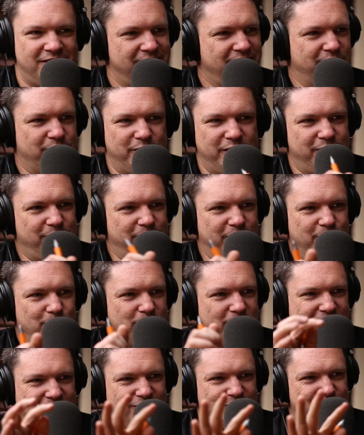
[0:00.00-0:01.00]
We
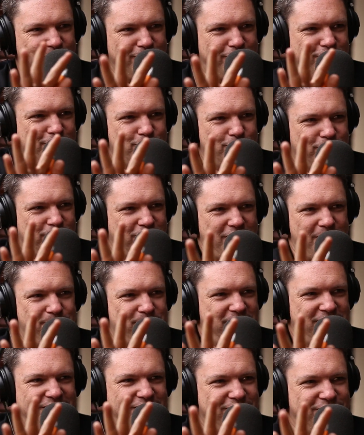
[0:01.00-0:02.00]
want original
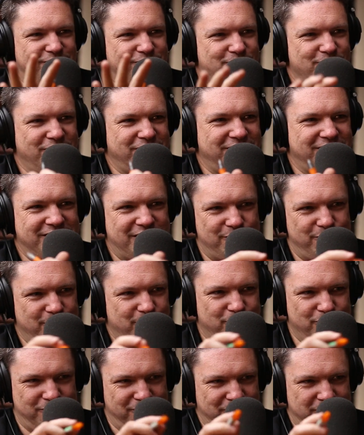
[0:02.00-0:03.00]
Japanese voices, and
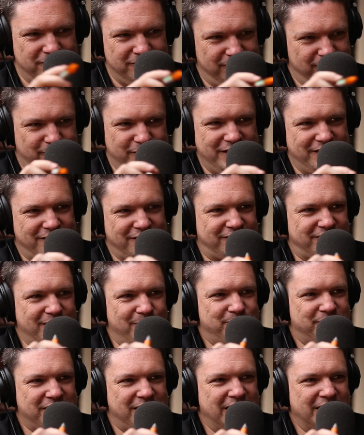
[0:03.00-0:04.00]
we'll read the
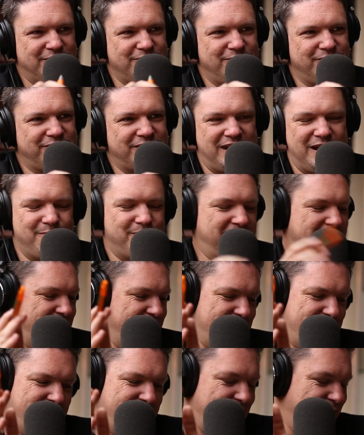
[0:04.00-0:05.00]
subtitles. I'm like,
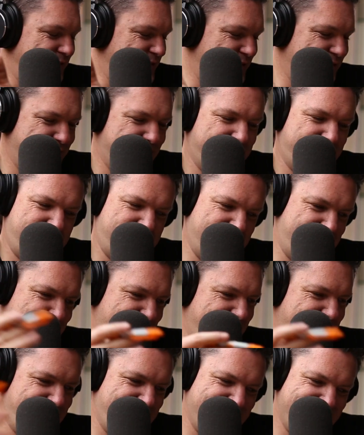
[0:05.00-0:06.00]
no, hell no. Give
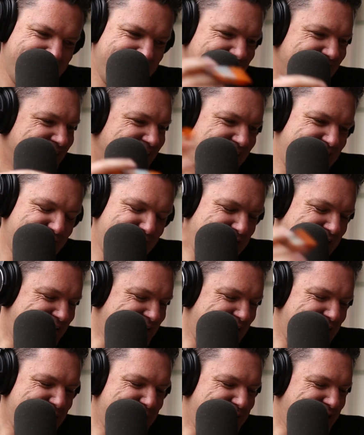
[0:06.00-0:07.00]
me
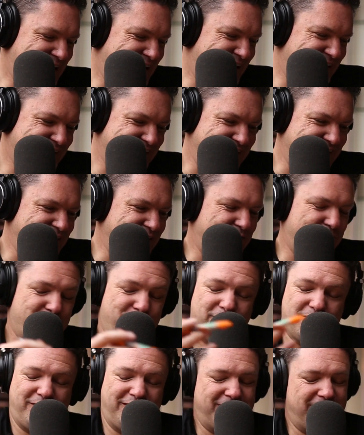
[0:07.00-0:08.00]
dub. And it
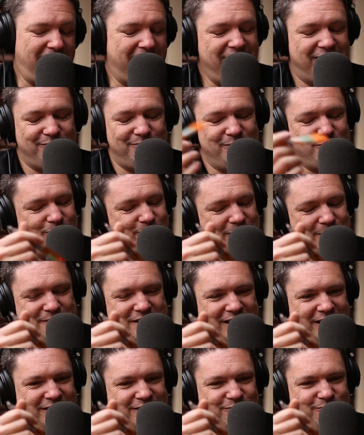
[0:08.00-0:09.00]
takes me all the way
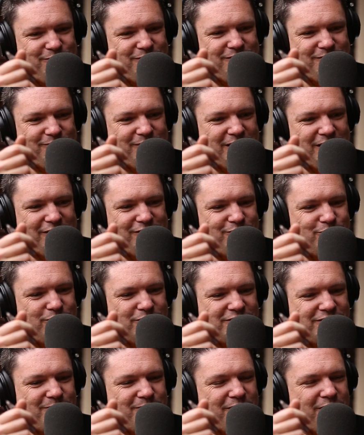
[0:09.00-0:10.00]
back to when I used to
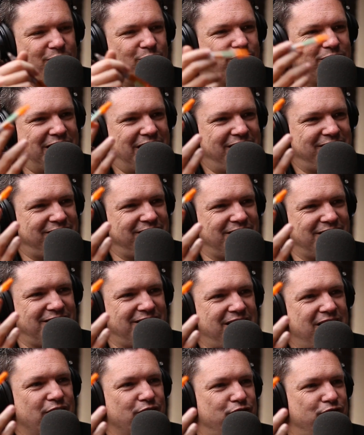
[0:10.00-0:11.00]
watch some of the old classic
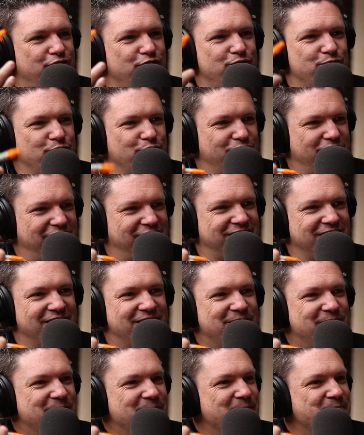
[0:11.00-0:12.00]
kung fu movies.
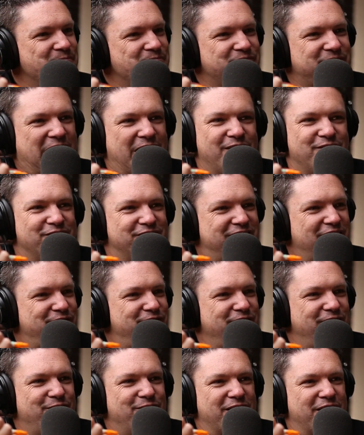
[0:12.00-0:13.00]
And it was
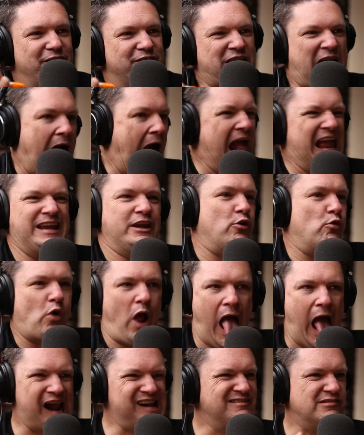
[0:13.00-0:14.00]
definitely one of those, you
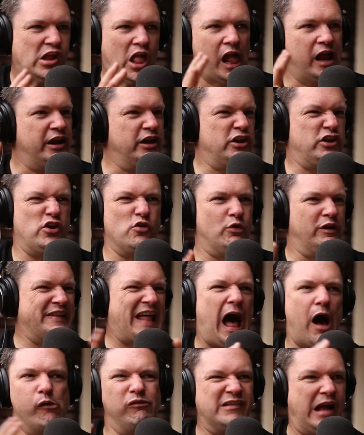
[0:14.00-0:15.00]
will
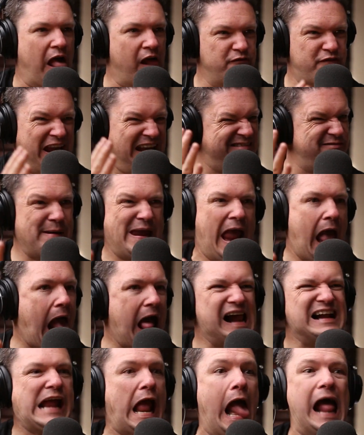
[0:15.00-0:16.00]
now face me
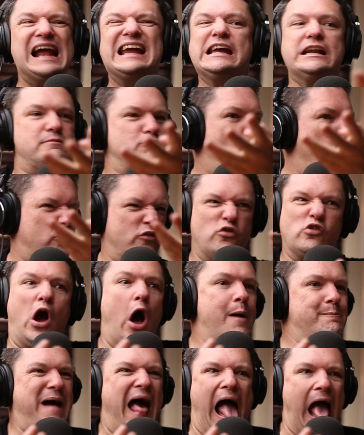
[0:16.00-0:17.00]
in Mortal
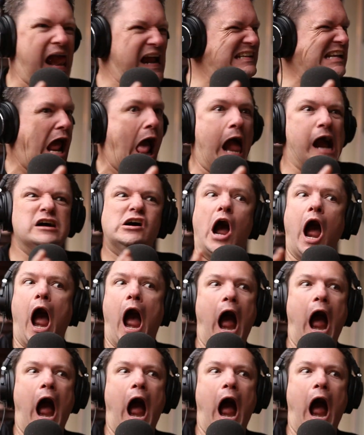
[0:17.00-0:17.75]
Kombat.